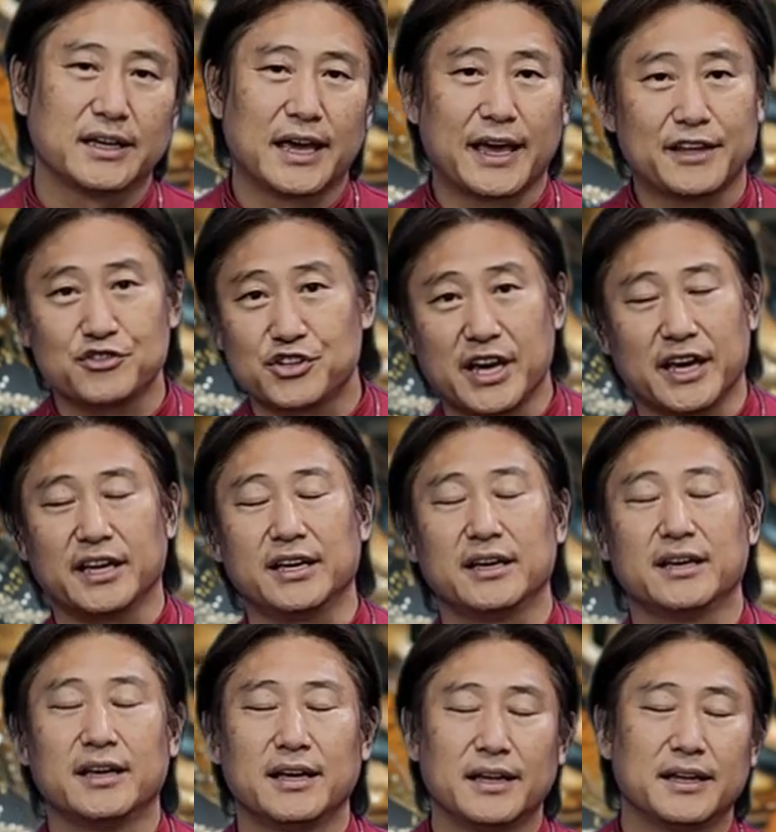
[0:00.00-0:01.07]
NJ,
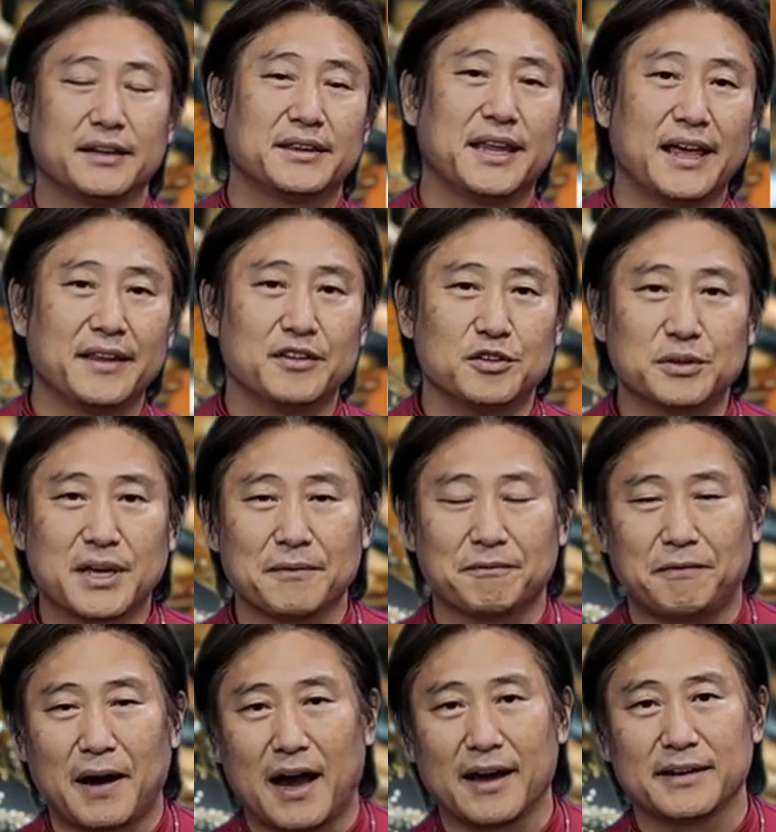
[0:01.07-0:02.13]
then you can
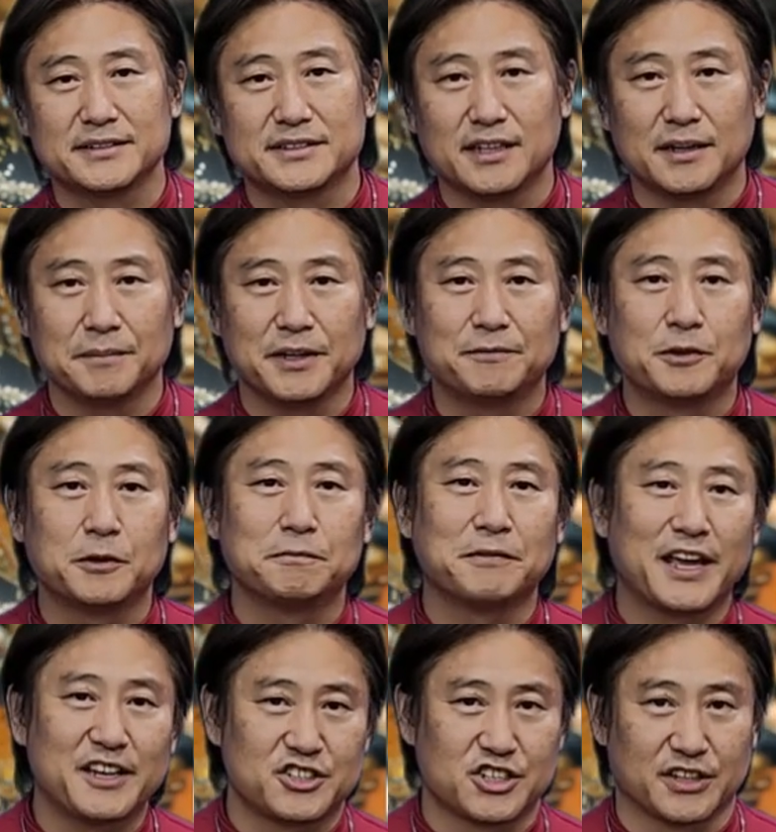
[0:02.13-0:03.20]
find some
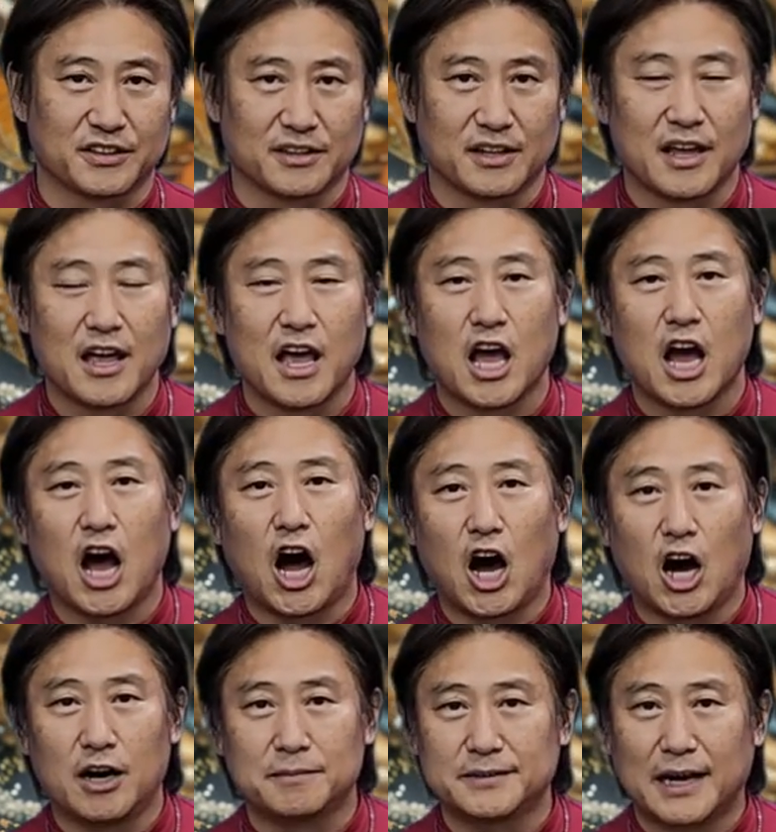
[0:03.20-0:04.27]
information
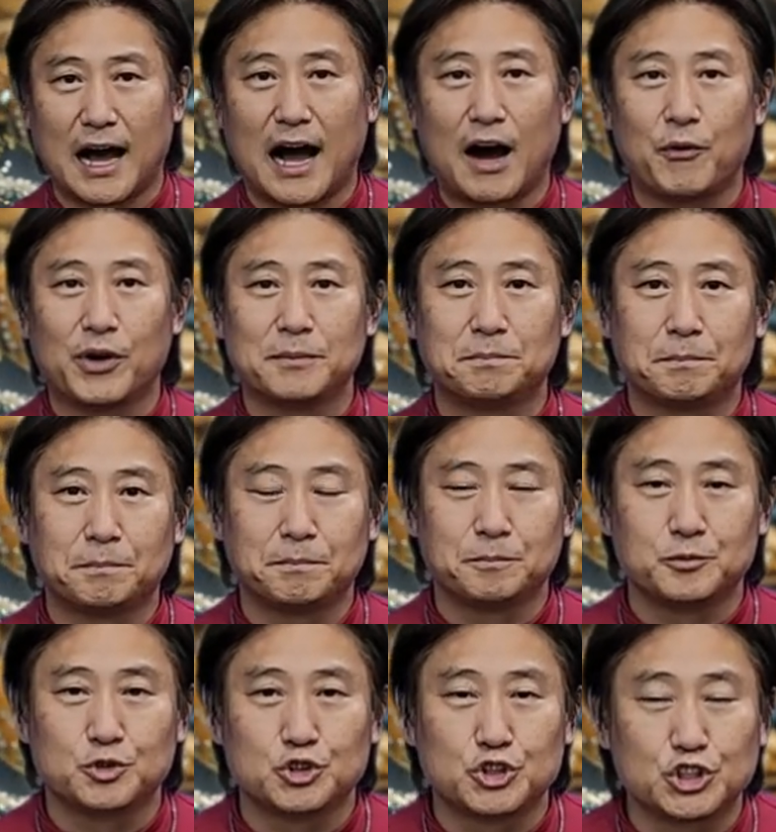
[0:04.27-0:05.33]
of our
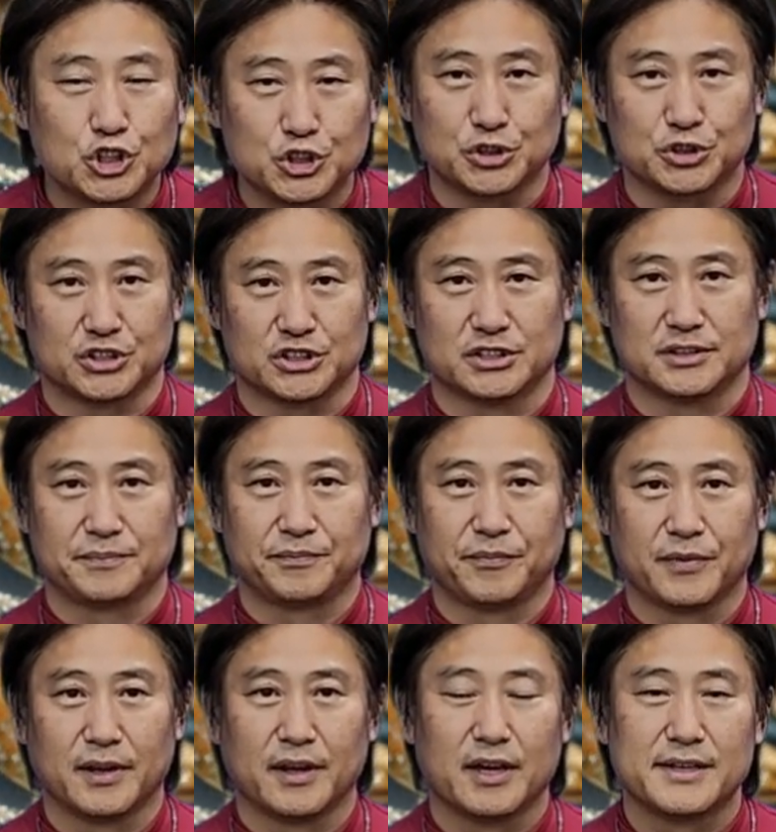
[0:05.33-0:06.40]
shoes,
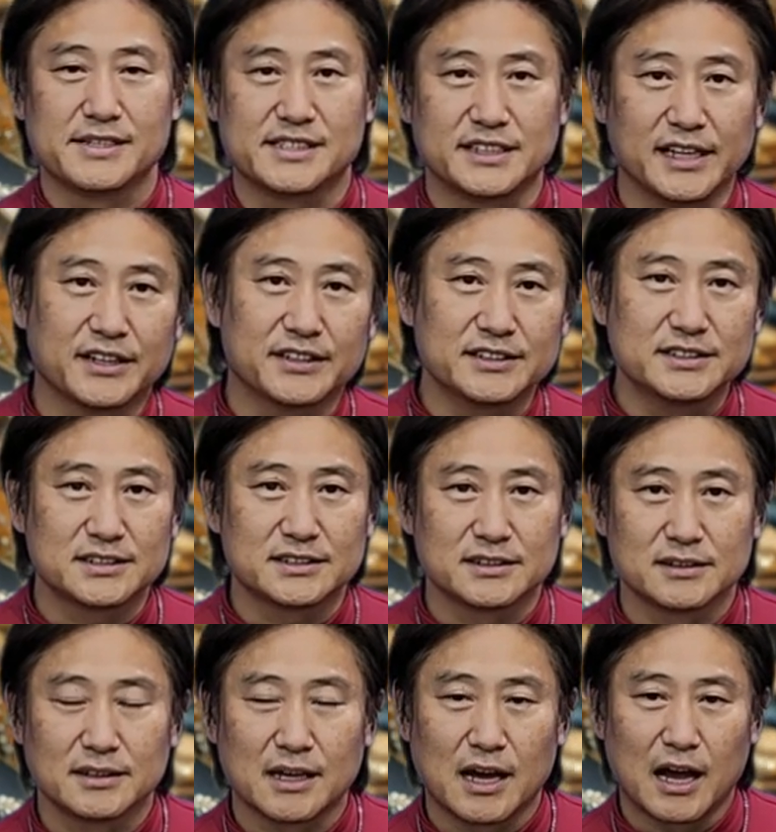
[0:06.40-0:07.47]
sneakers,
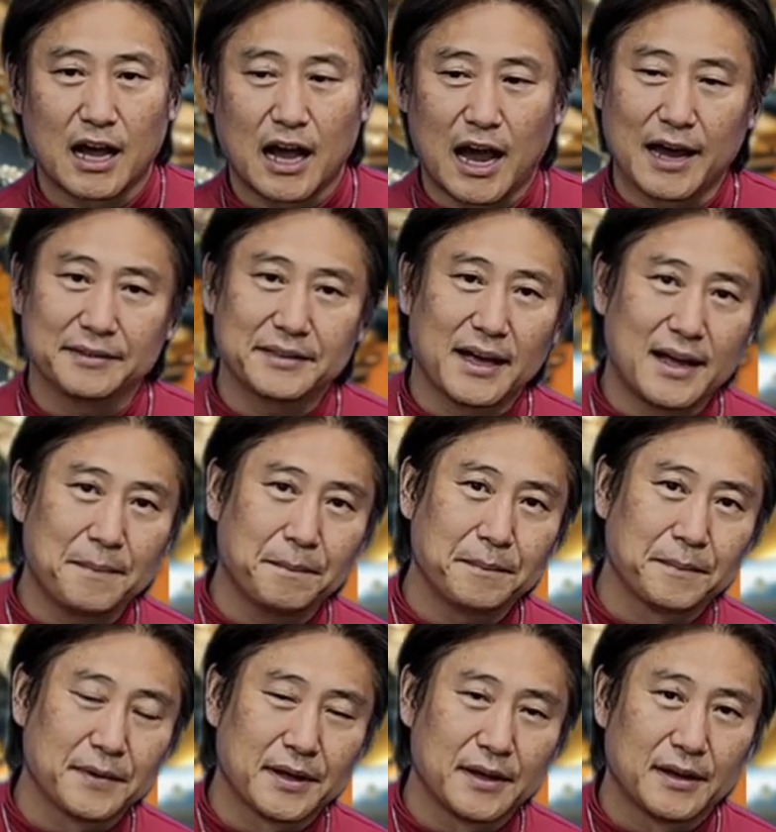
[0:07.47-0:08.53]
high top,
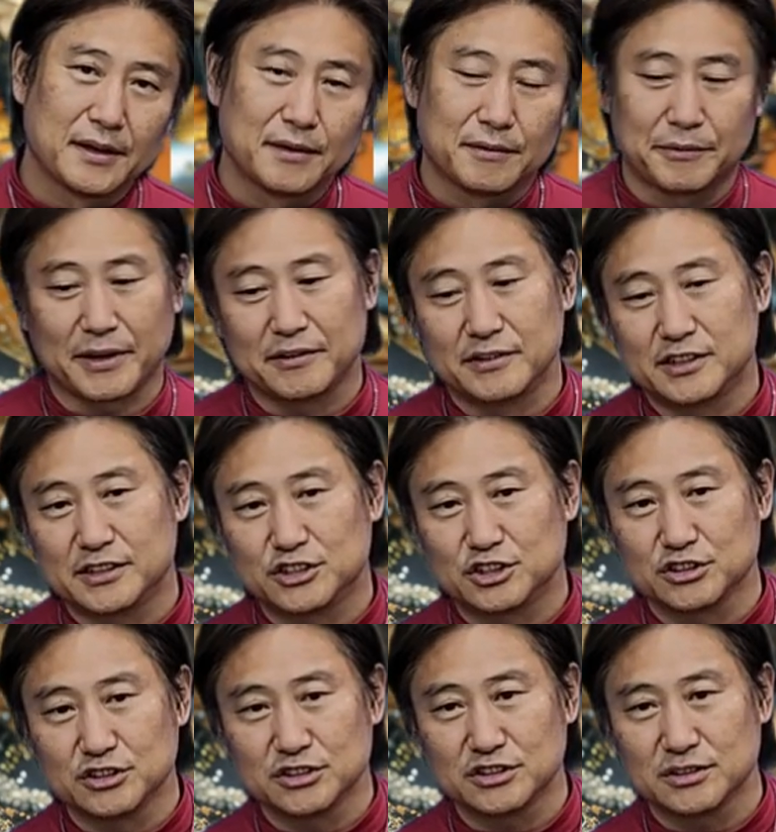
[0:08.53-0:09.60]
regular
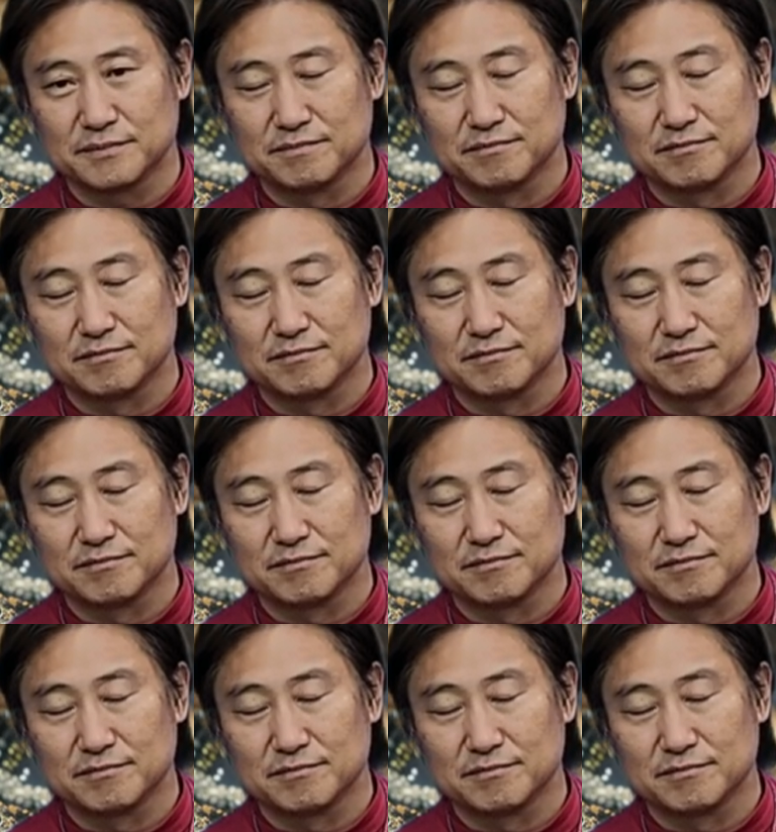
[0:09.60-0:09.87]
shoes,